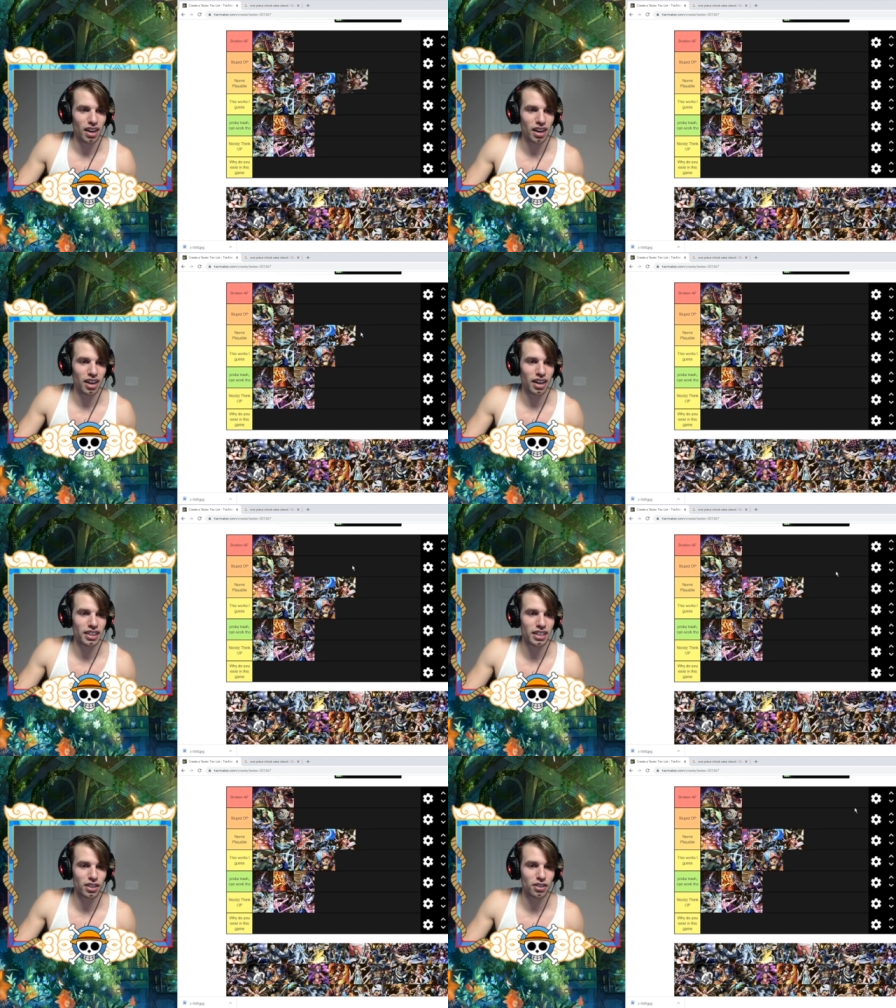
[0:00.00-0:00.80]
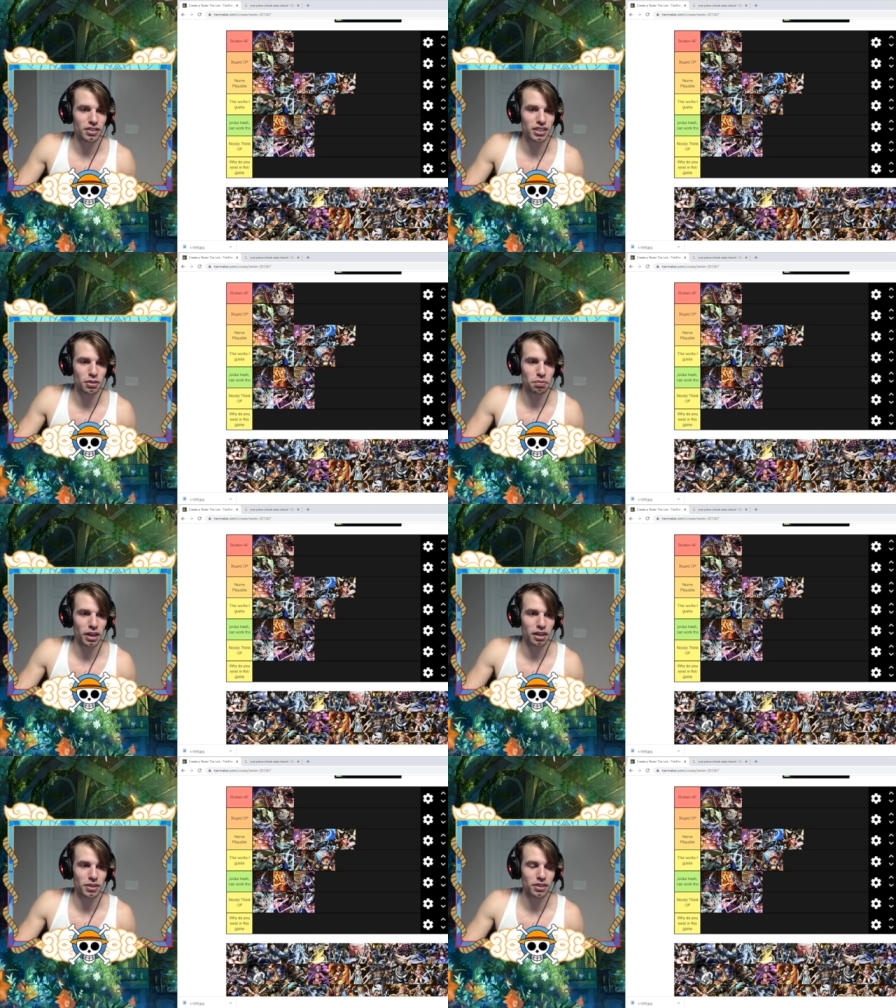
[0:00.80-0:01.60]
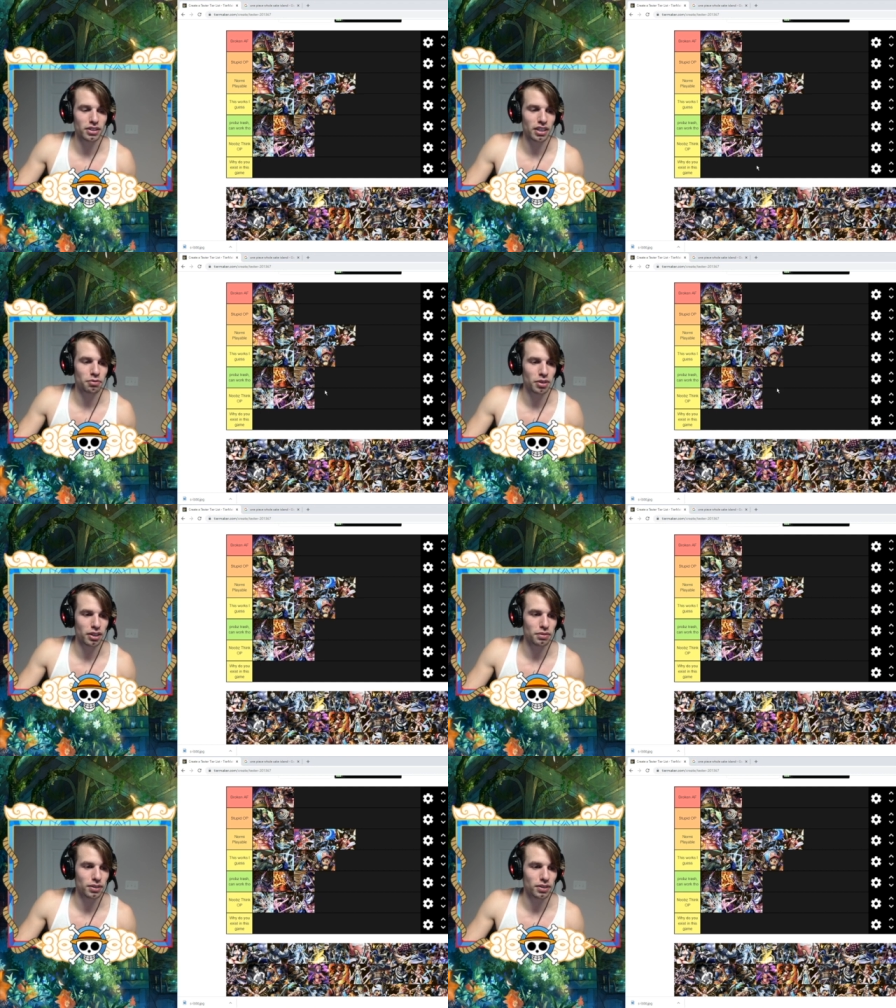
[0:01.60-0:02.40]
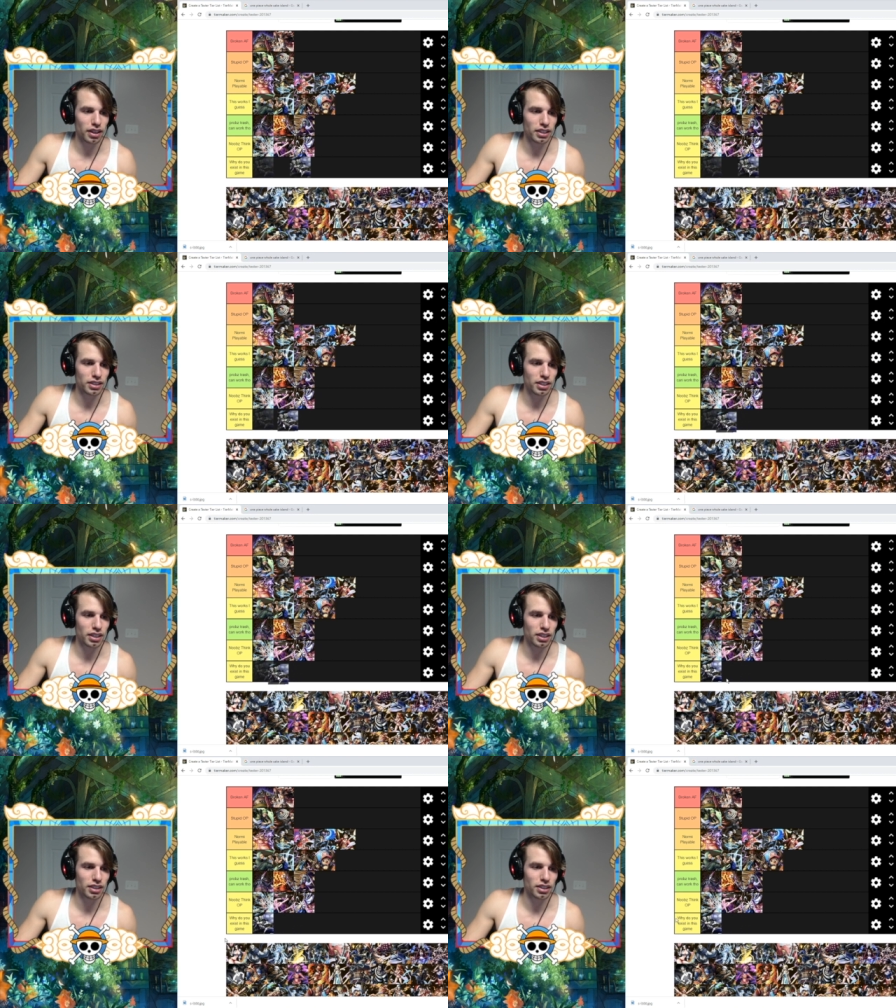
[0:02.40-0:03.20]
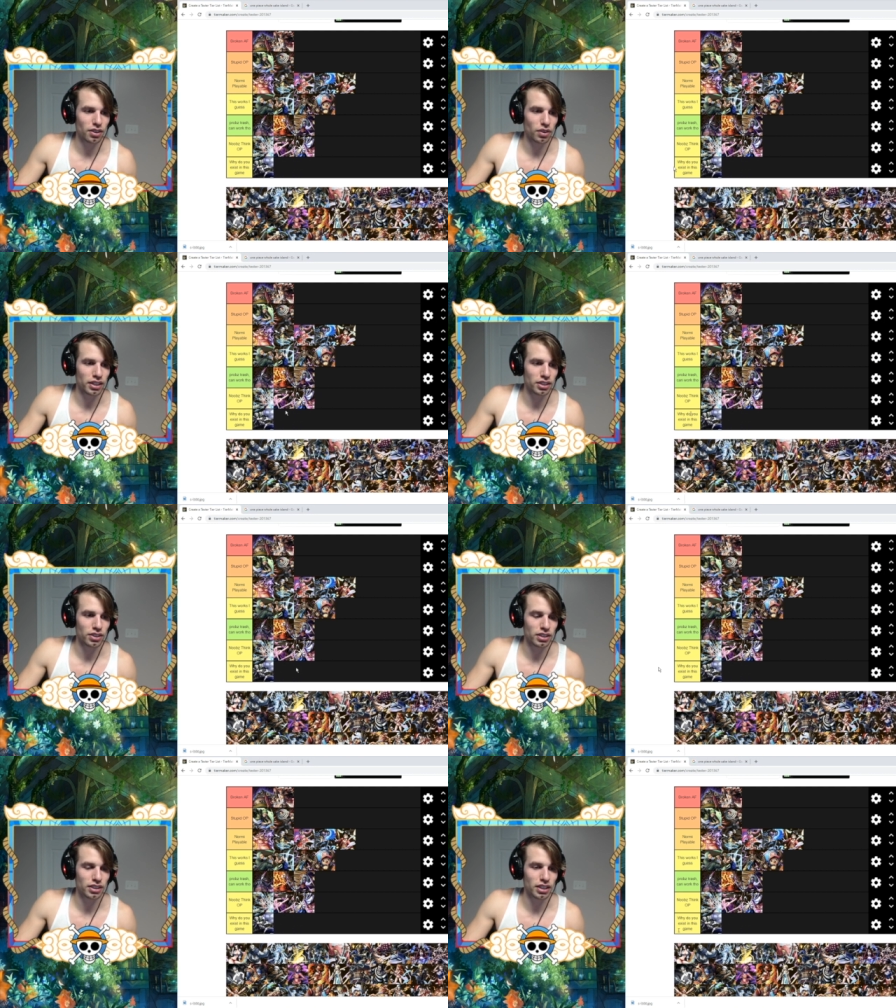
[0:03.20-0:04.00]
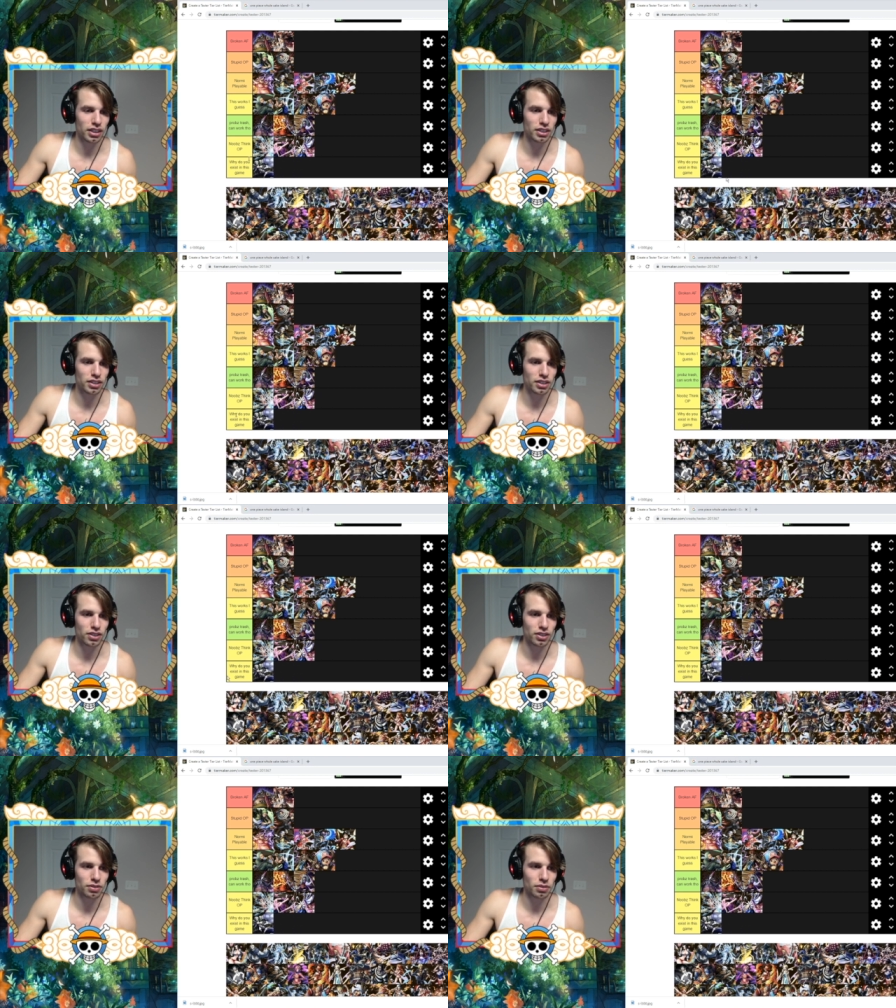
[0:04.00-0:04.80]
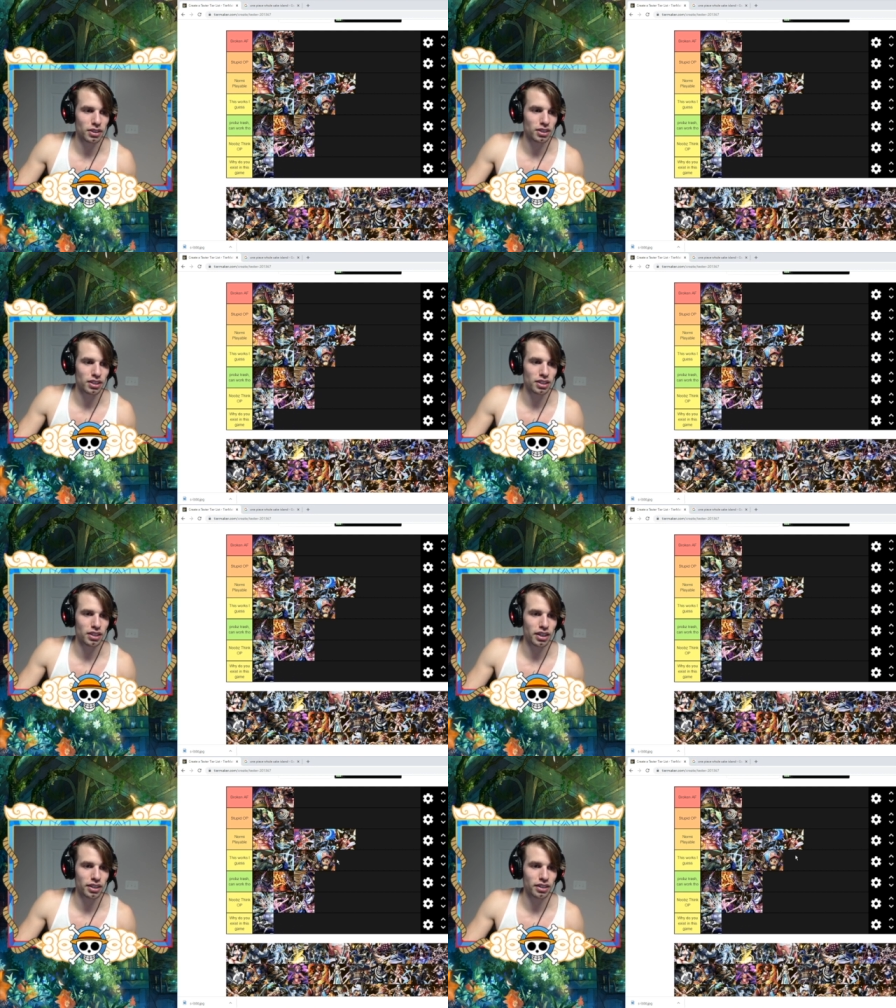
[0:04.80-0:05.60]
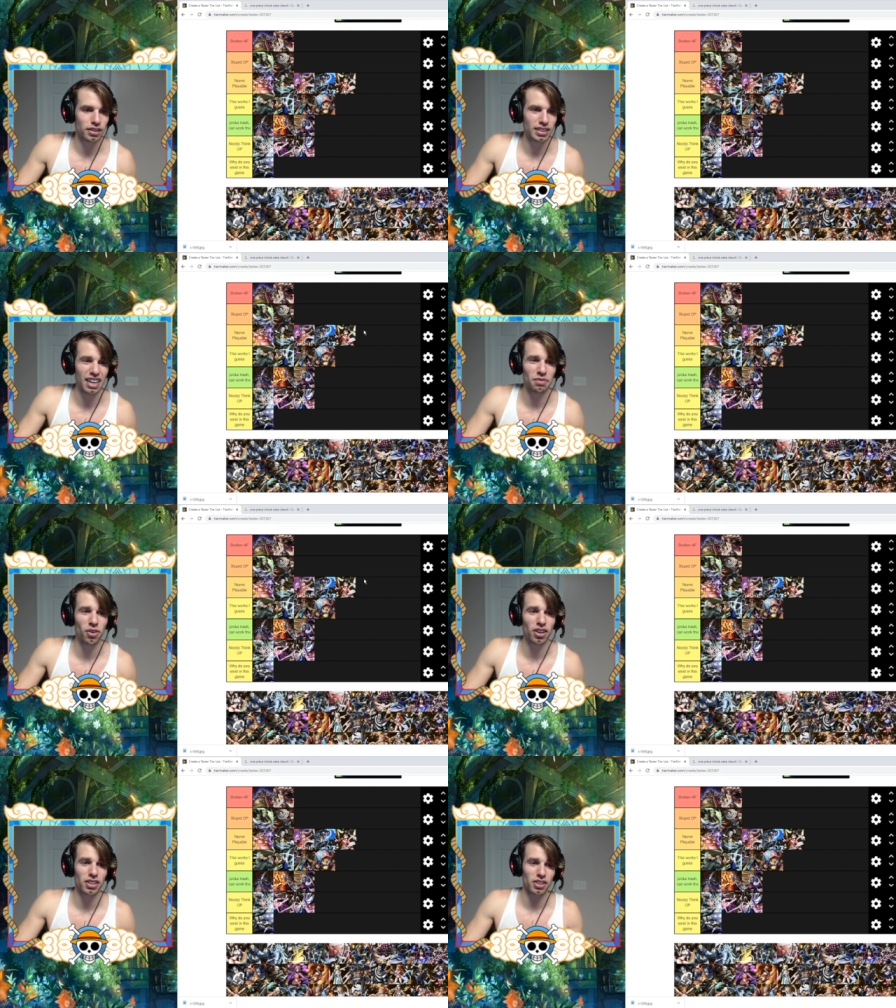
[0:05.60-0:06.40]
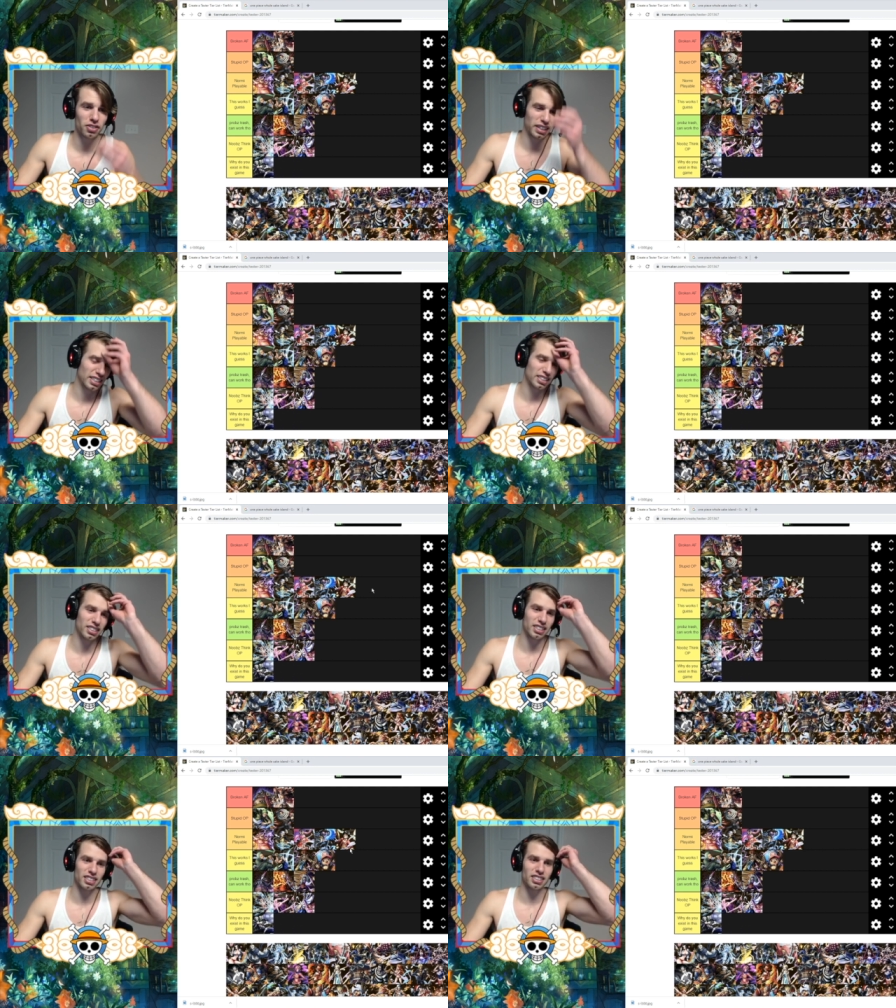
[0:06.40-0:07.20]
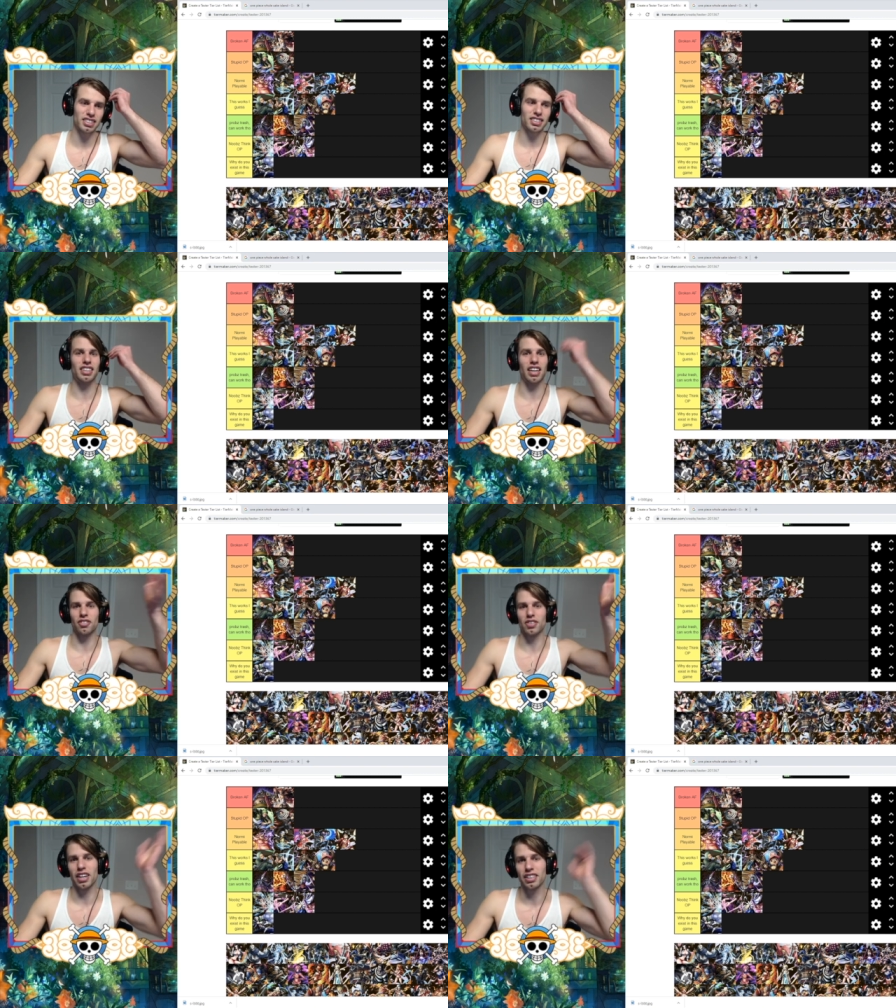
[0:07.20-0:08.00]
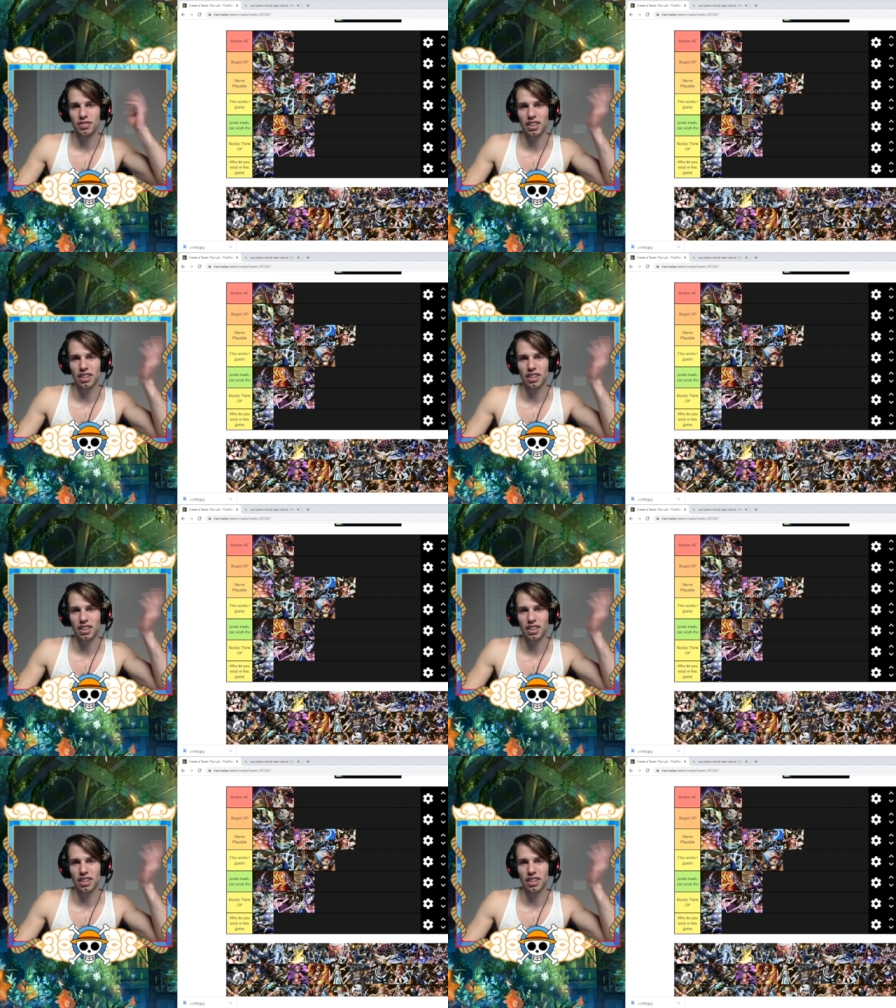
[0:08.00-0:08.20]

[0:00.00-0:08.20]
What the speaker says: I think Luffy's still playable, def playable. This kid, why do you exist? Don't need to be in there. Yeah, more on the Luffy. He's just, yeah, everyone has.